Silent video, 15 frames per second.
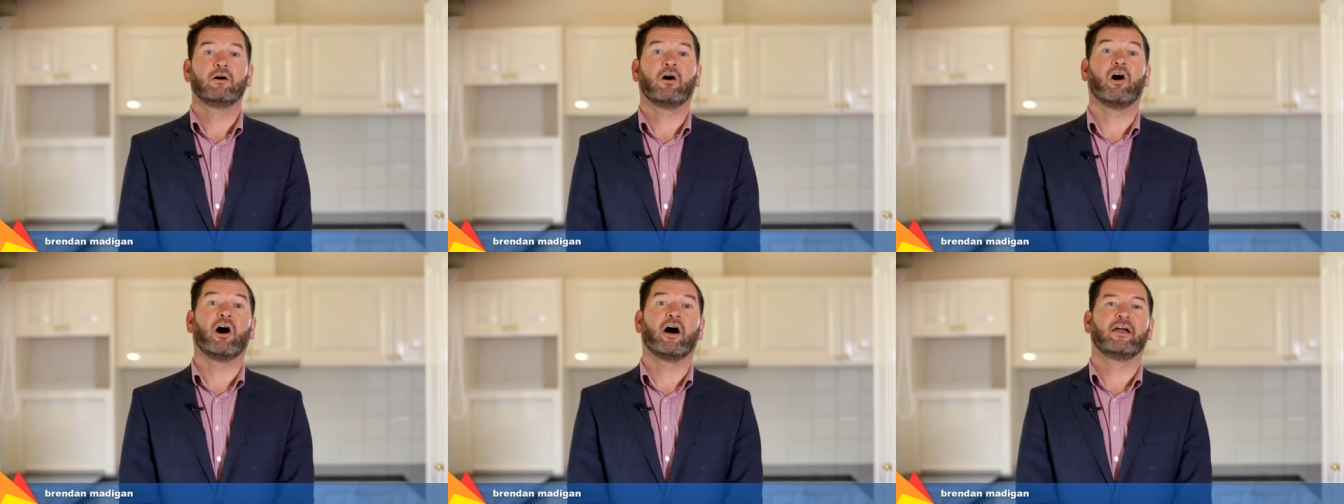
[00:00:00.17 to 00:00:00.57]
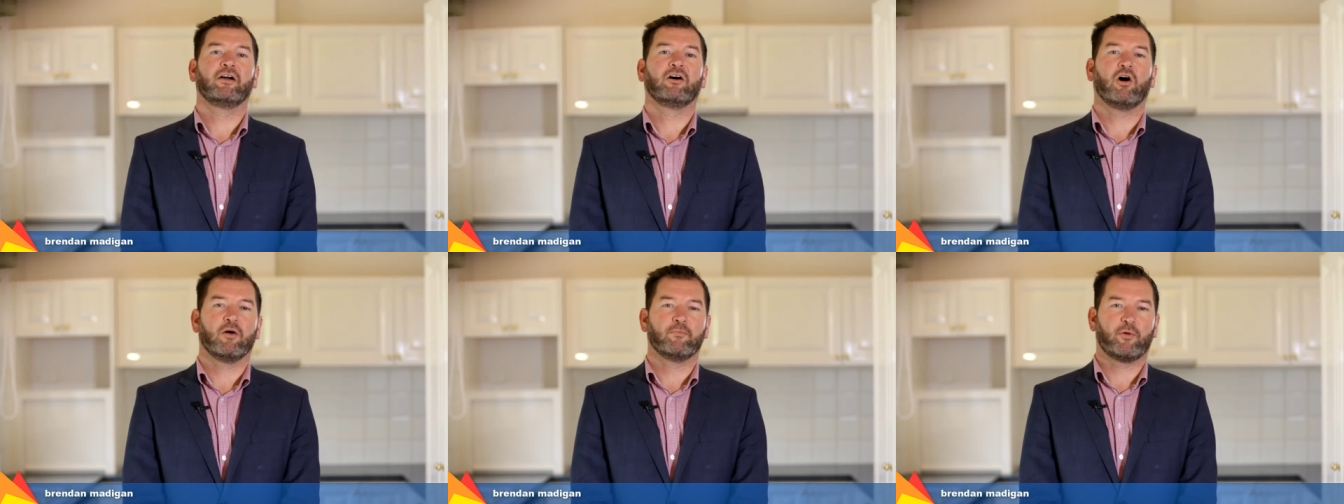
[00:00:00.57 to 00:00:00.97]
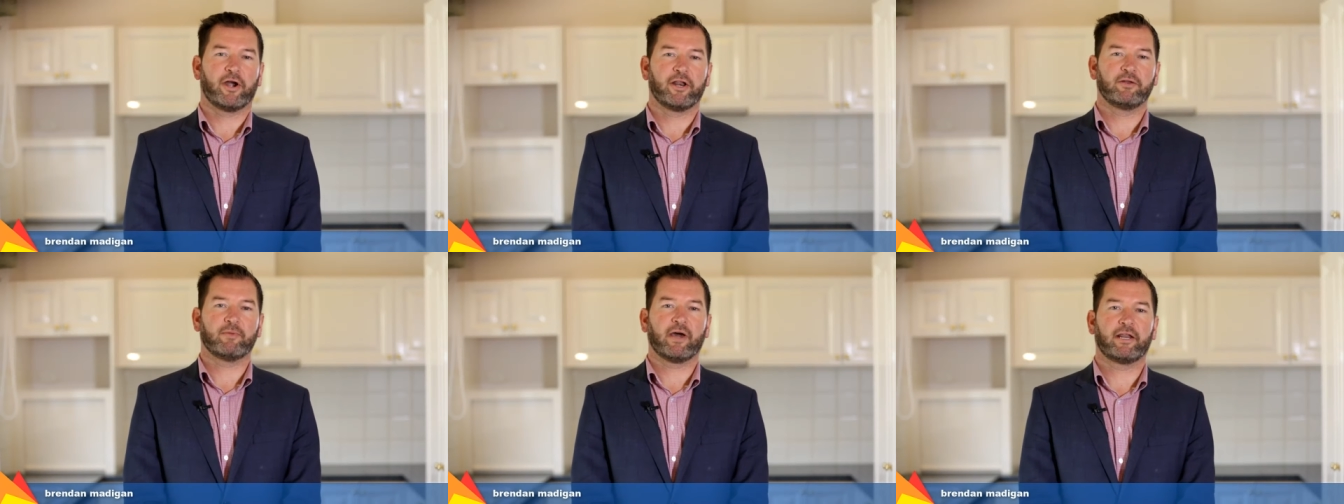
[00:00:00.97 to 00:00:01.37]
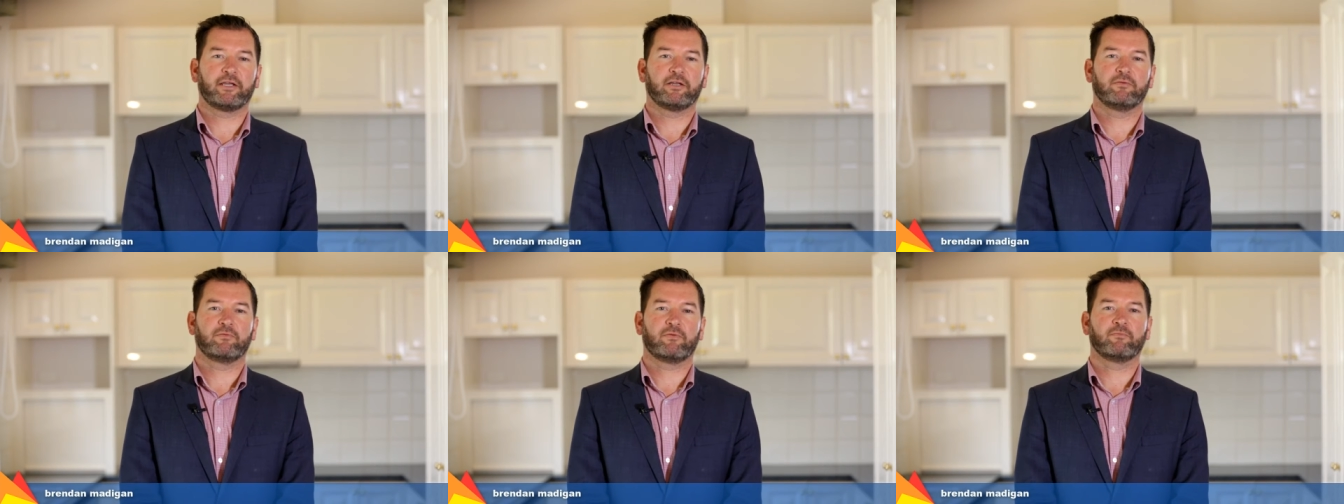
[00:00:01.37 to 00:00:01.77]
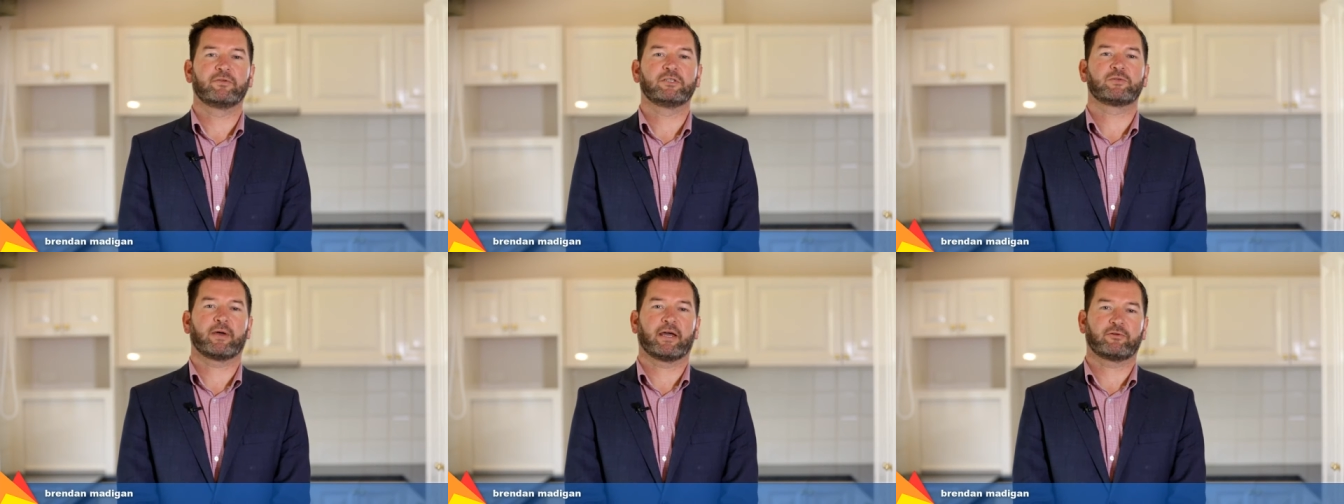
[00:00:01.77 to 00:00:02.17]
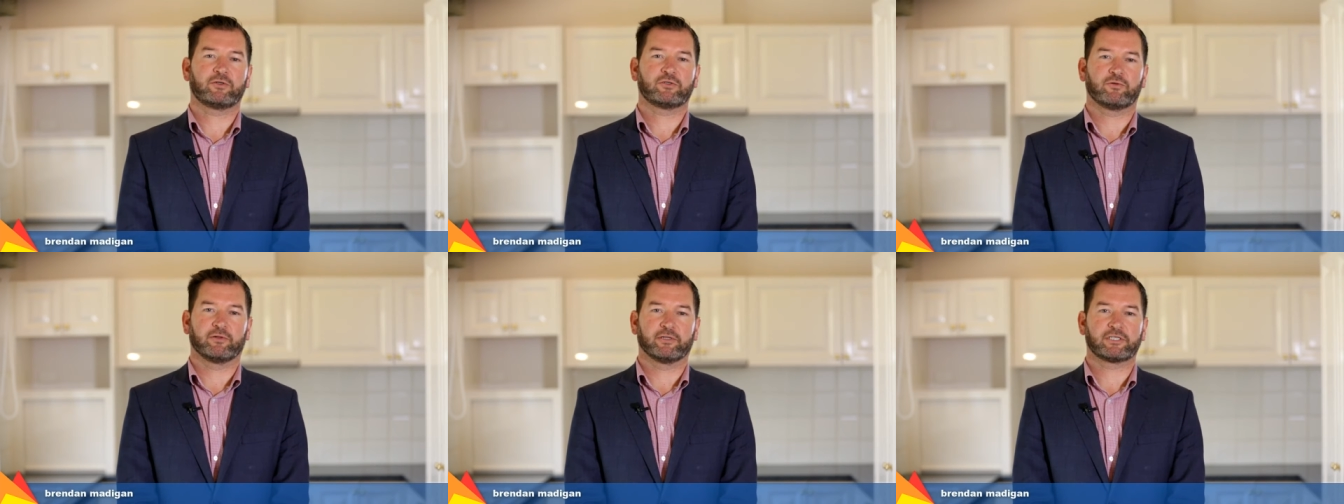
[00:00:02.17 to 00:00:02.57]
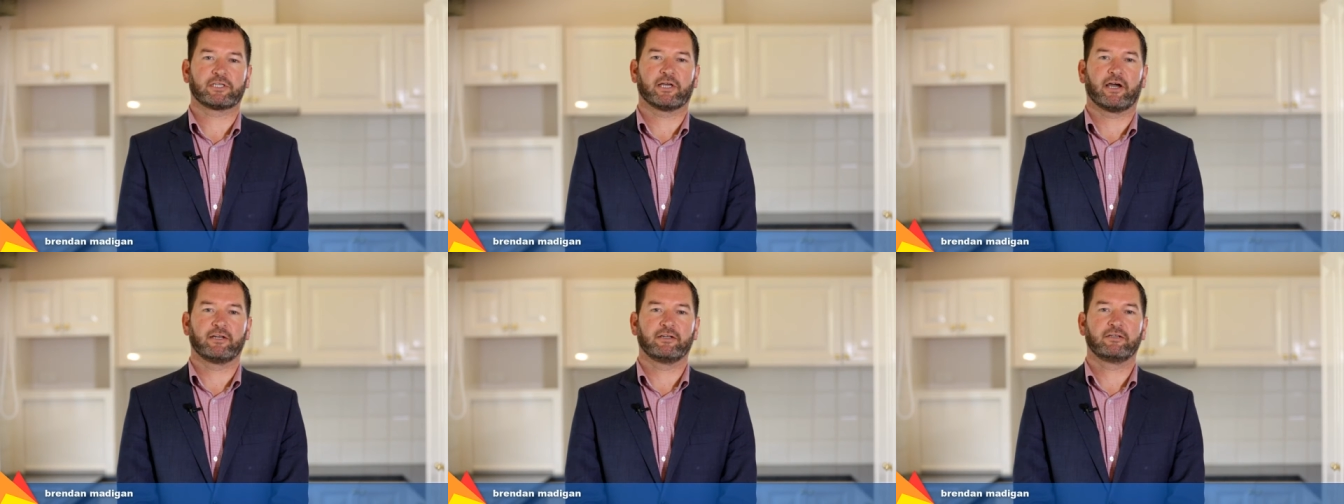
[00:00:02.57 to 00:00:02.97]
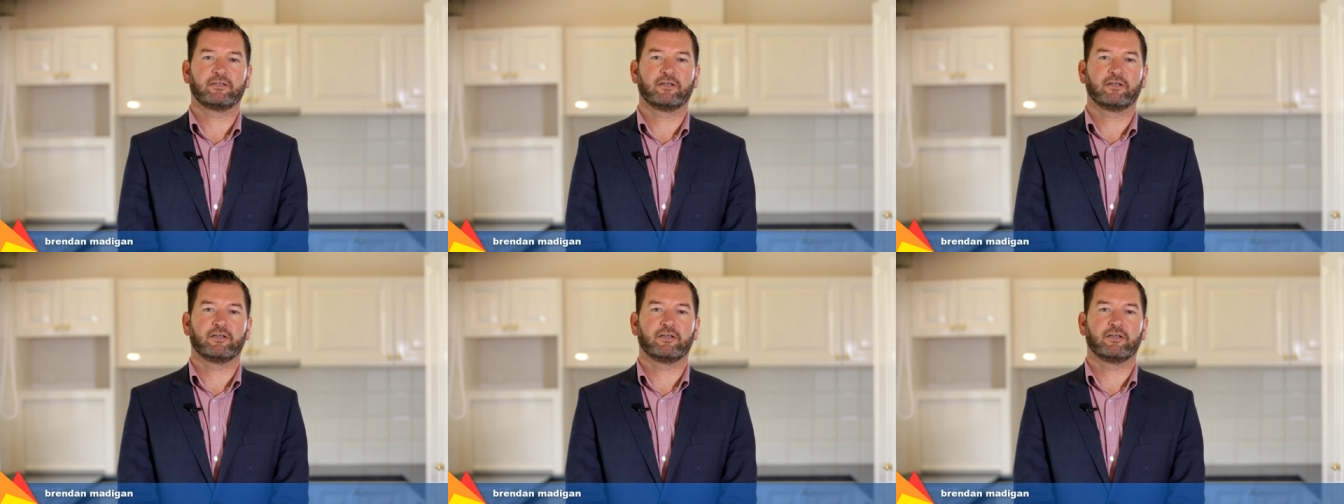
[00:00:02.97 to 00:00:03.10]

Hi, I'm Brendan Madigan from Fitzpatricks Real Estate